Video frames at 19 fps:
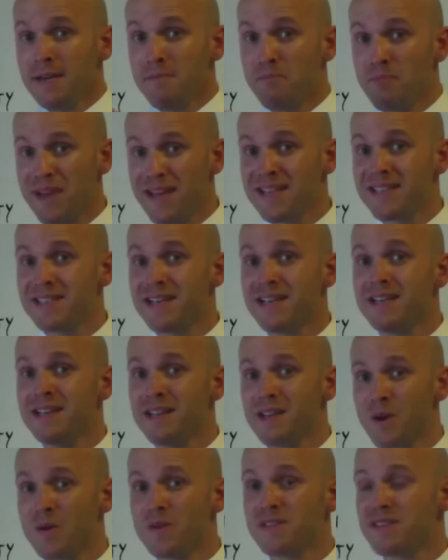Based on
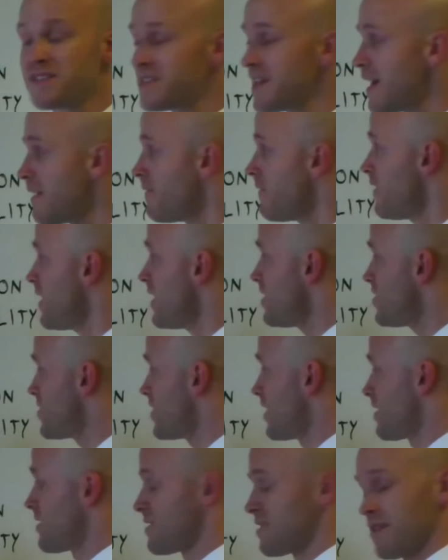those
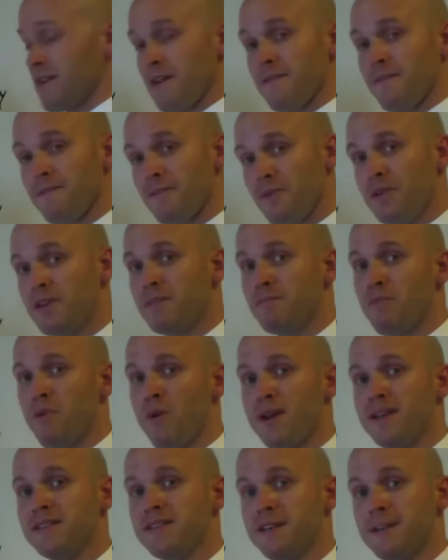definitions, food and
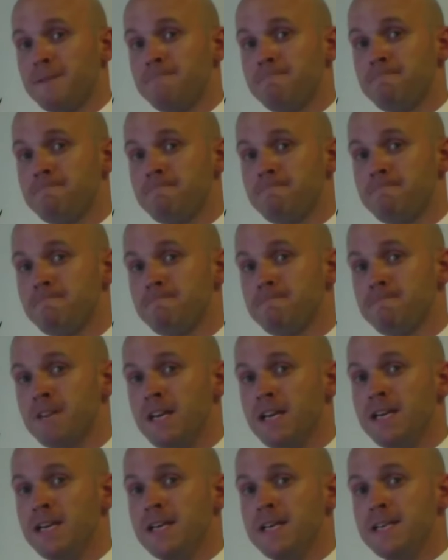poison,
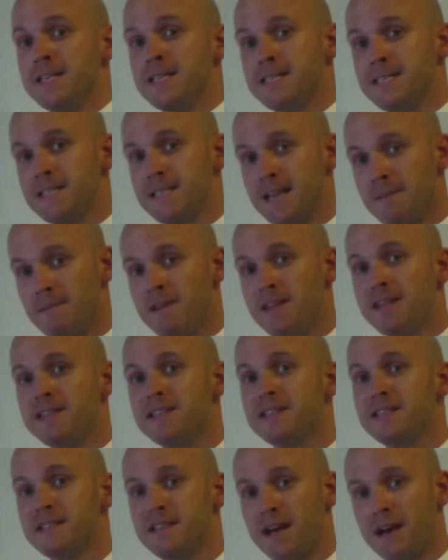some of the
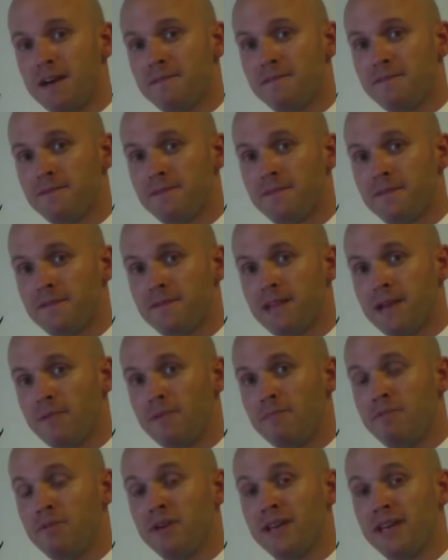stuff that
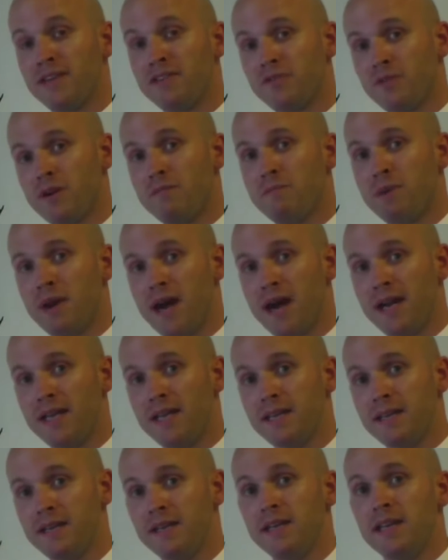we're putting into our
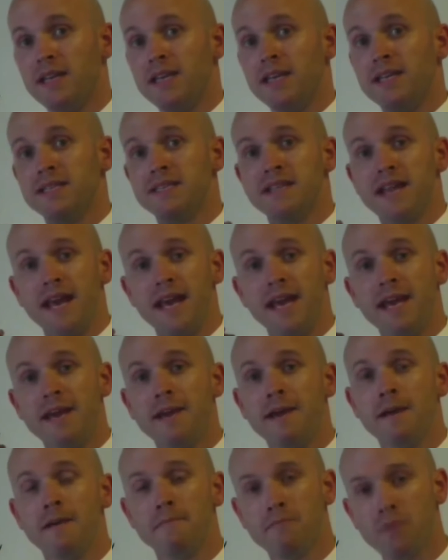body is
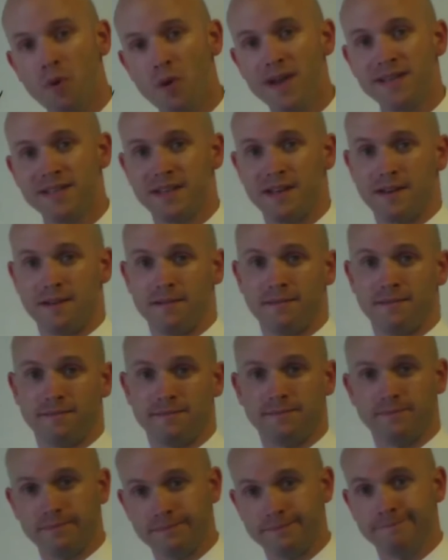a poison.
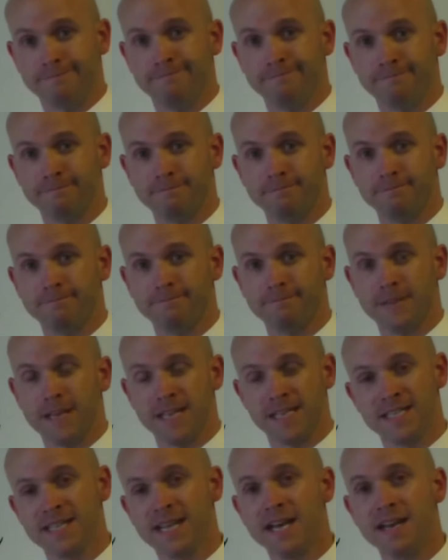
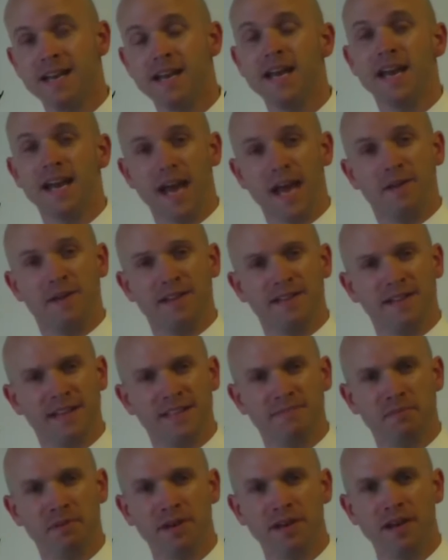Isn't
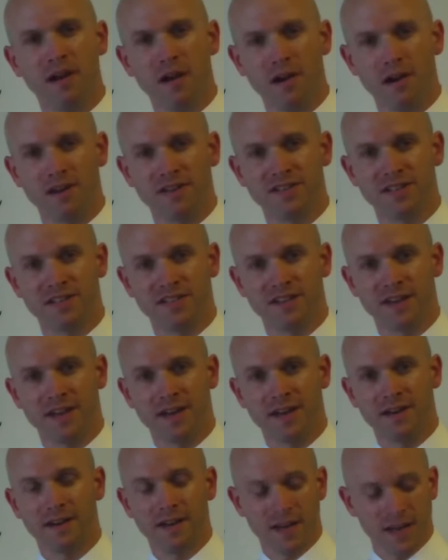that's pretty harsh, isn't
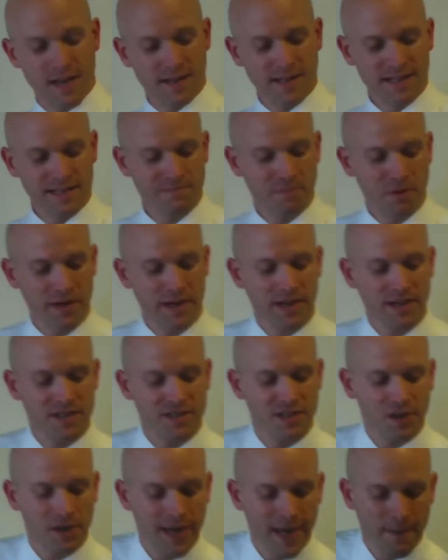it? That's pretty
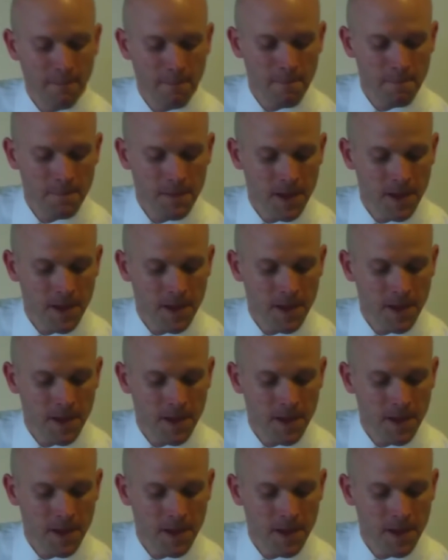extreme.